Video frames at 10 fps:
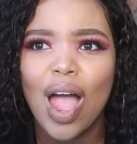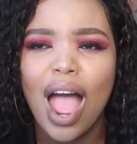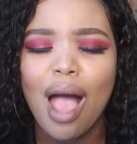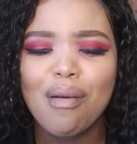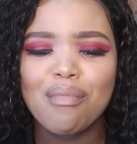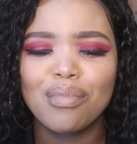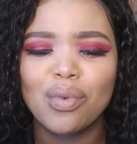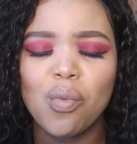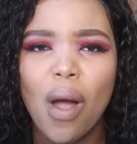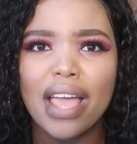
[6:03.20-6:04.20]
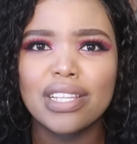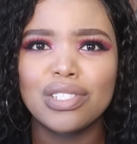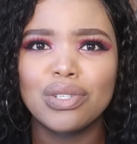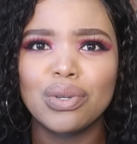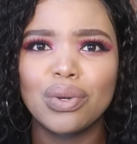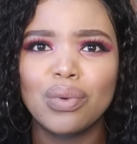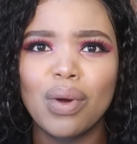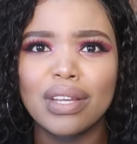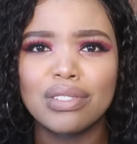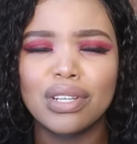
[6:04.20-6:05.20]
why didn't you
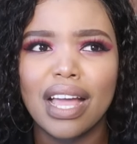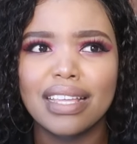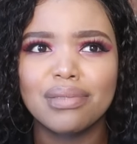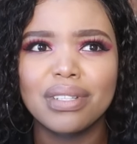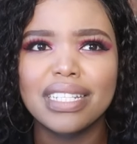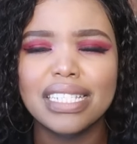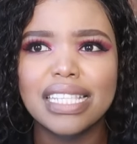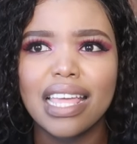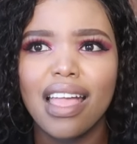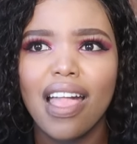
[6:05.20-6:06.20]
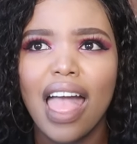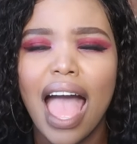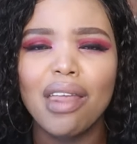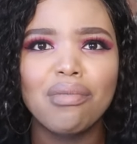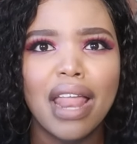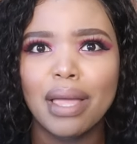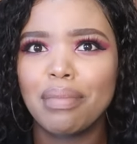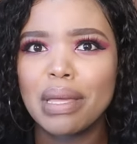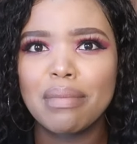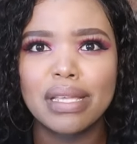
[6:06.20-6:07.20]
guys, what did he say? "I don't like
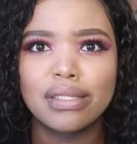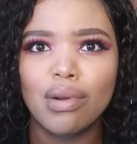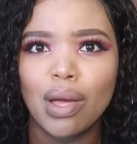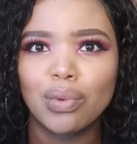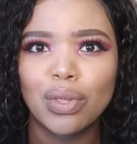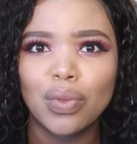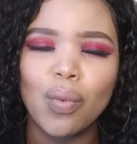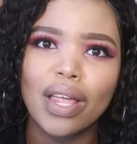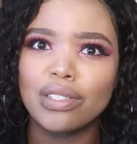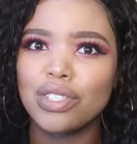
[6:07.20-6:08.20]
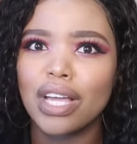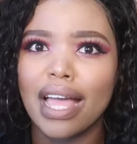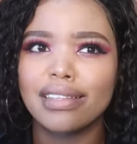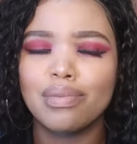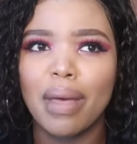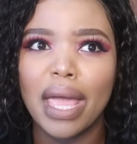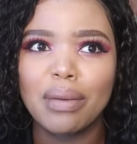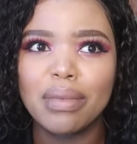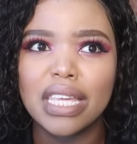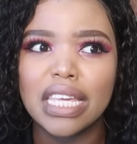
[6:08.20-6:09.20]
being messed around with. Why didn't you guys pay
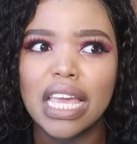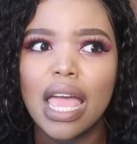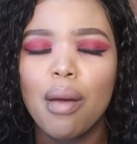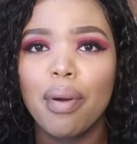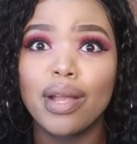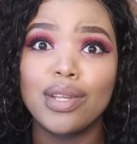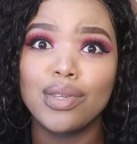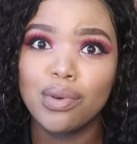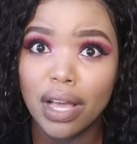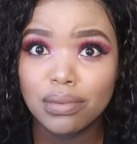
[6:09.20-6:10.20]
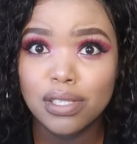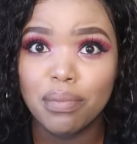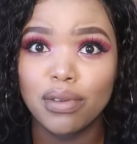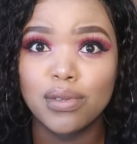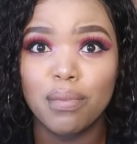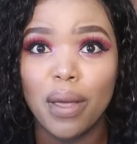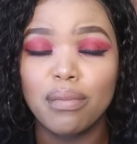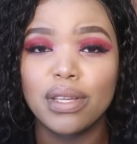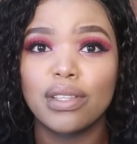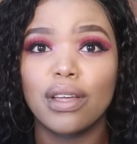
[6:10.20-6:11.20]
me? Apparently you guys were supposed to pay
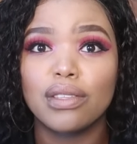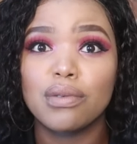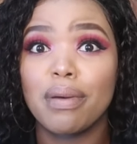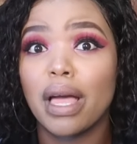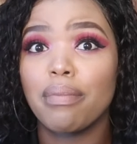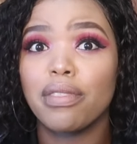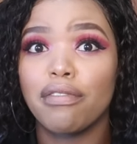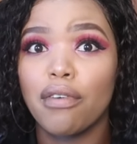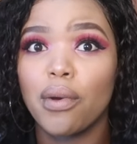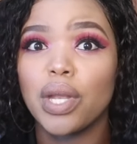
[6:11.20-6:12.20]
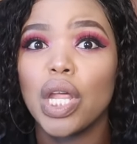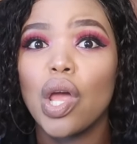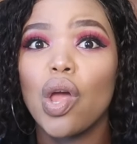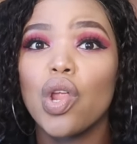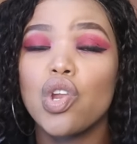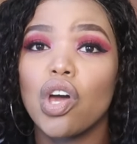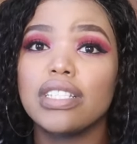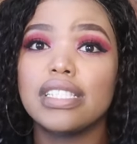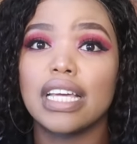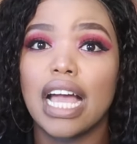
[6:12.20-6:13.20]
me to pick up the phone, not
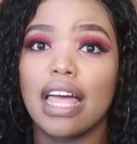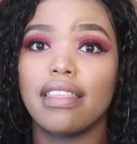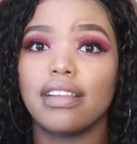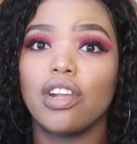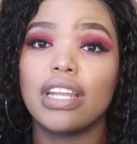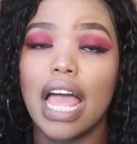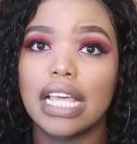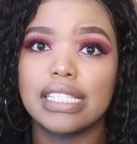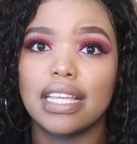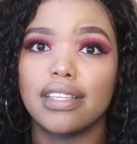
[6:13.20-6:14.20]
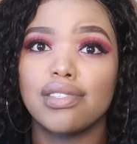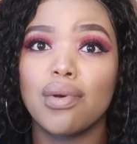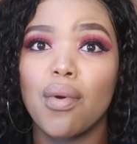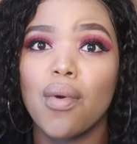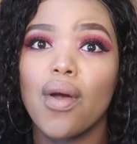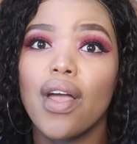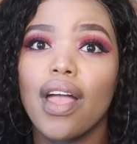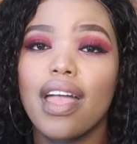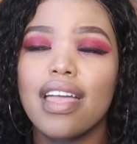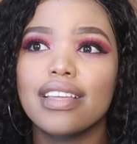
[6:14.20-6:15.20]
the guy, not Isaac." So
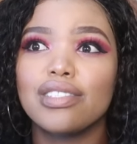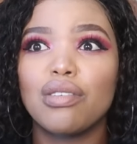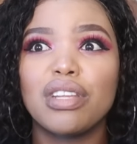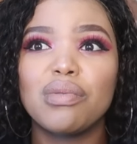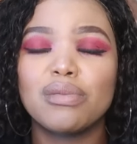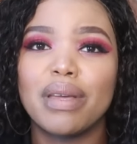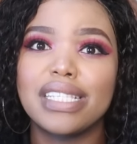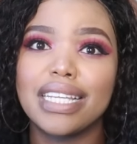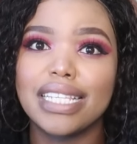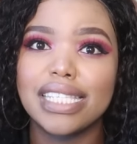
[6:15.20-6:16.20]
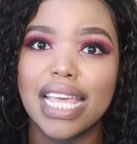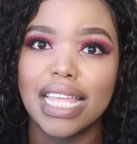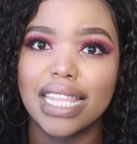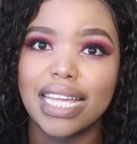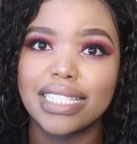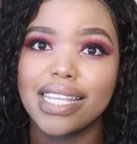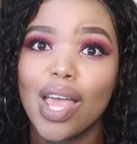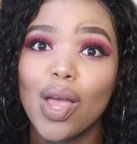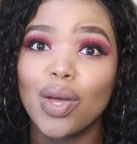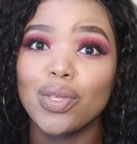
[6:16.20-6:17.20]
Tony was basically saying that
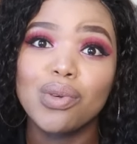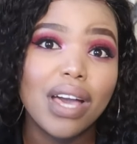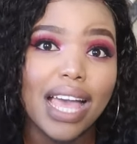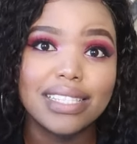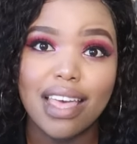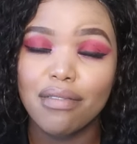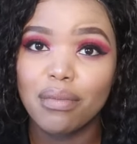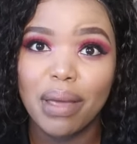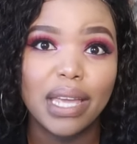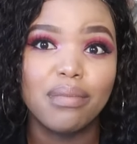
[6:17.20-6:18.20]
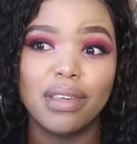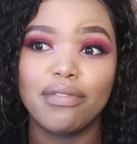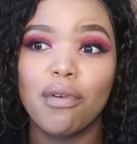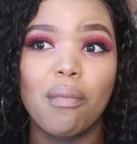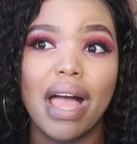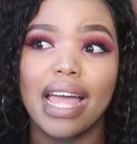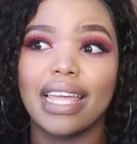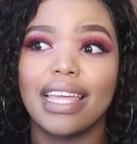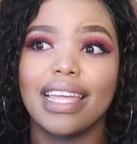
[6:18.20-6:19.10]
you guys haven't paid me for my